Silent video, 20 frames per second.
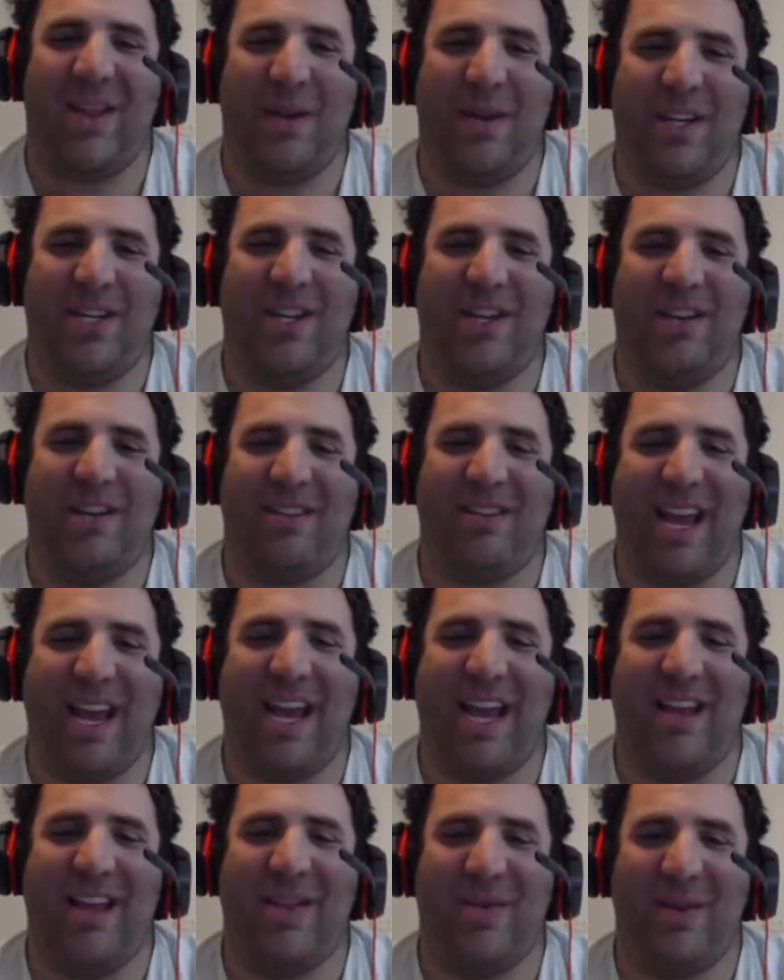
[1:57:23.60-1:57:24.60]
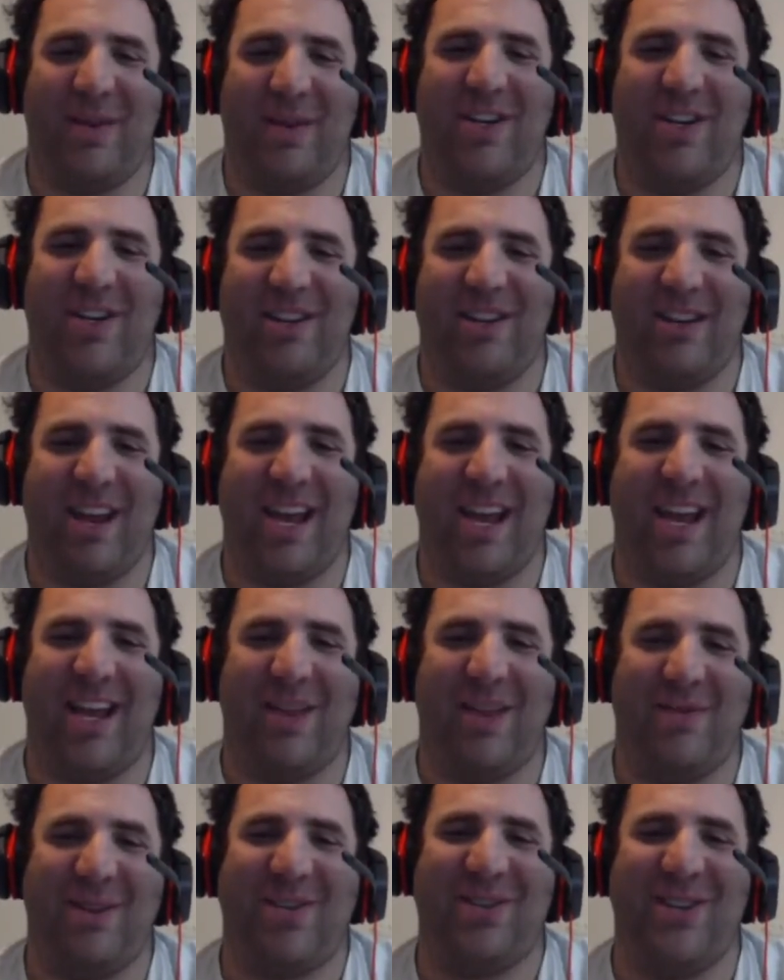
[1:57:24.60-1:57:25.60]
witch is dead, the witch is dead,
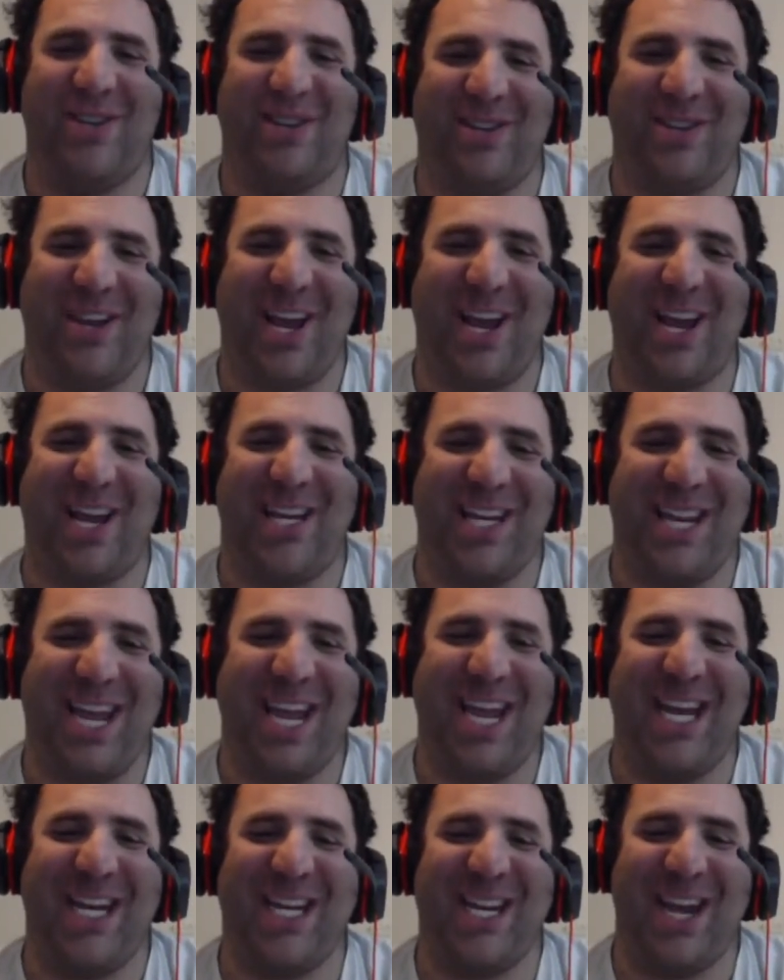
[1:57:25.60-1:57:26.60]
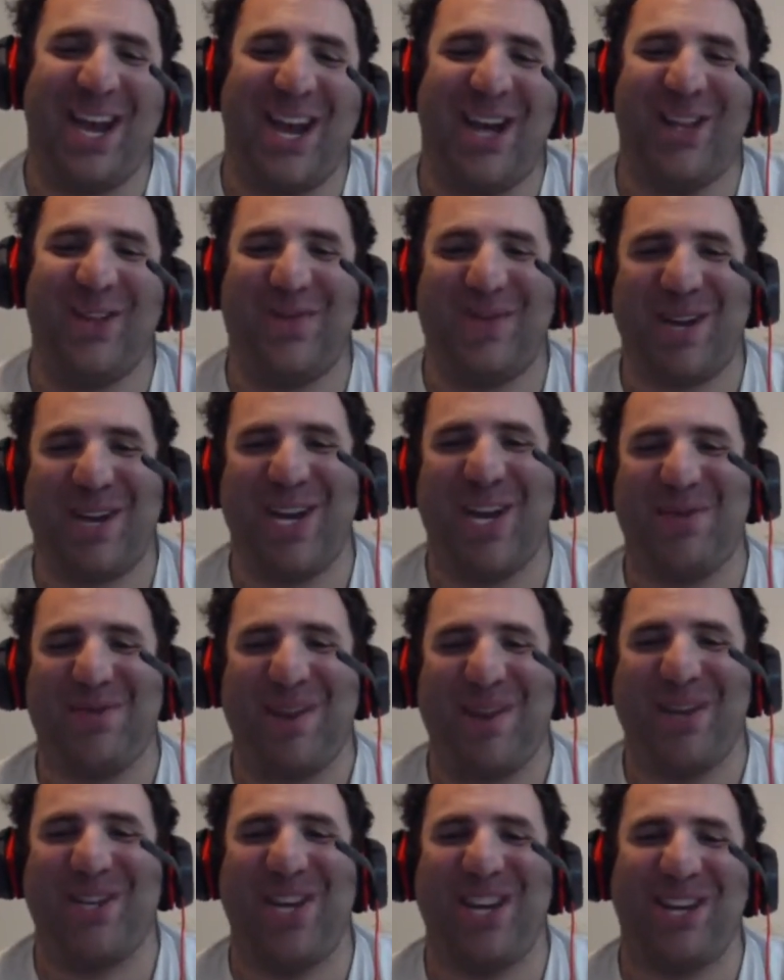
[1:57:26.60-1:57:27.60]
the witch is dead. Ding dong, the wicked
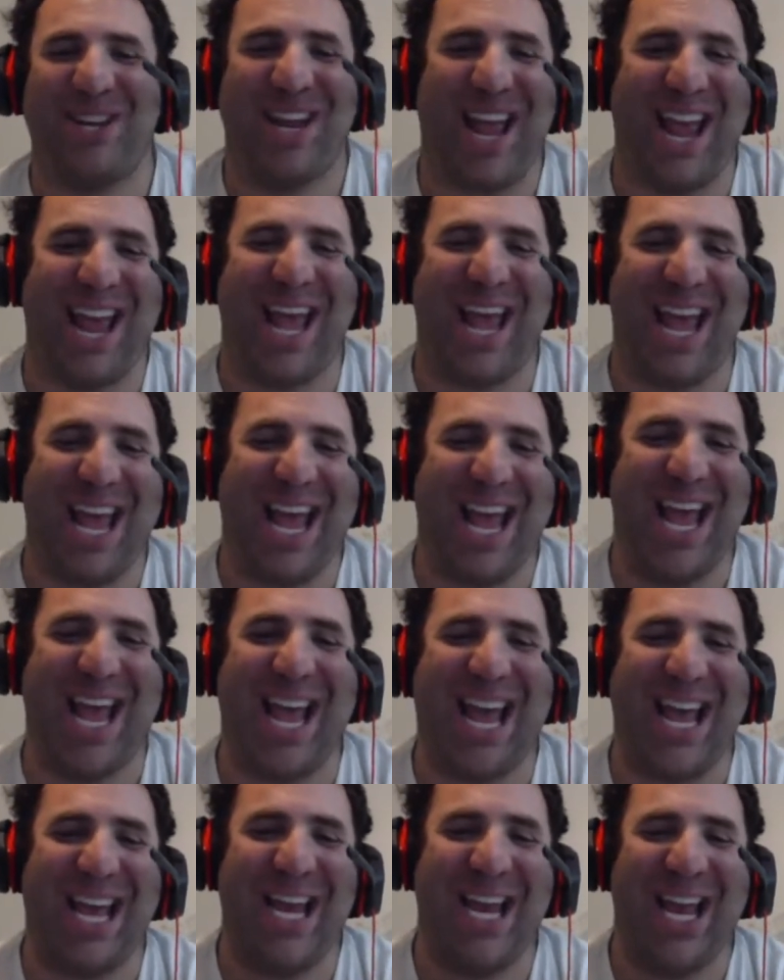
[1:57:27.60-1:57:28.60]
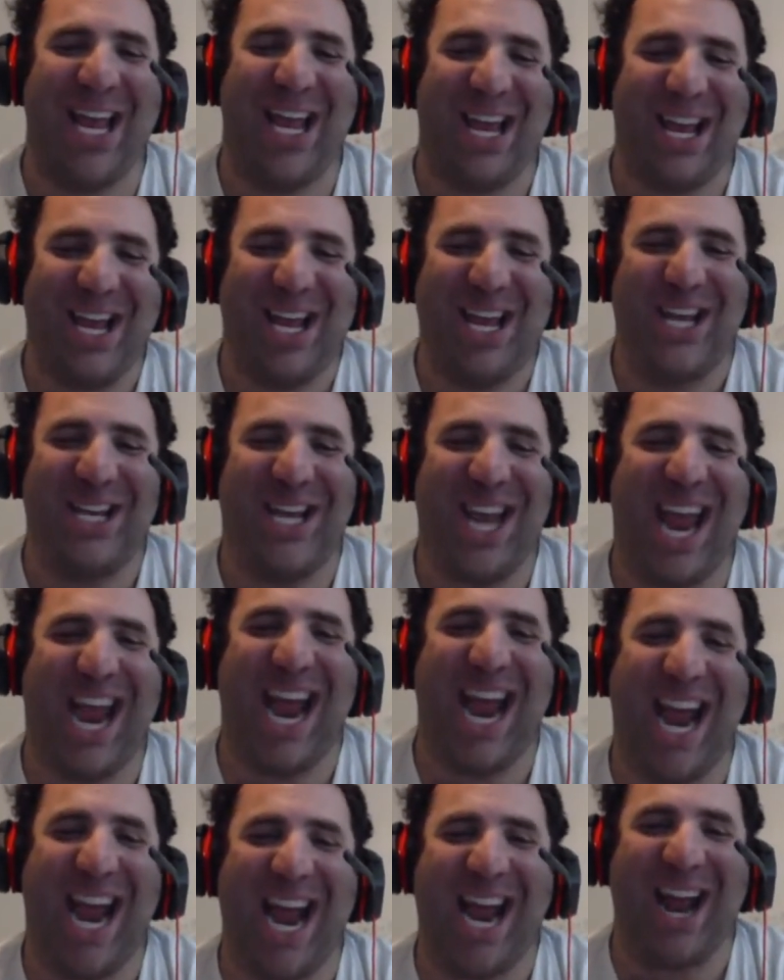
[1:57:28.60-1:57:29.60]
witch is dead.
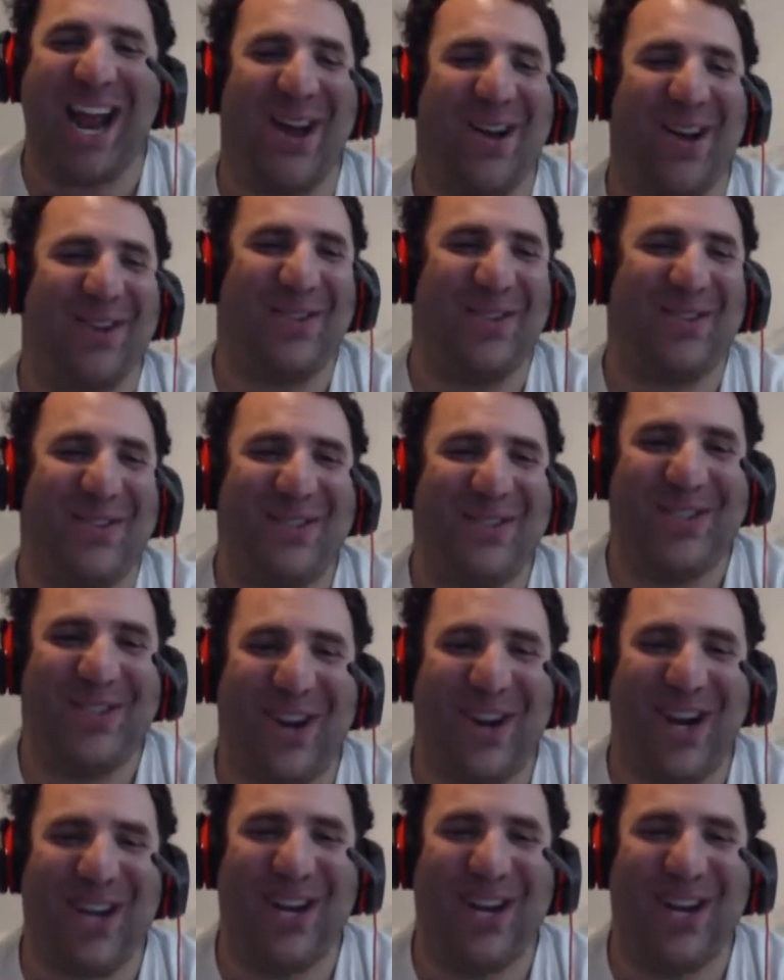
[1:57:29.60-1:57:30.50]
Dead. Oh, sorry,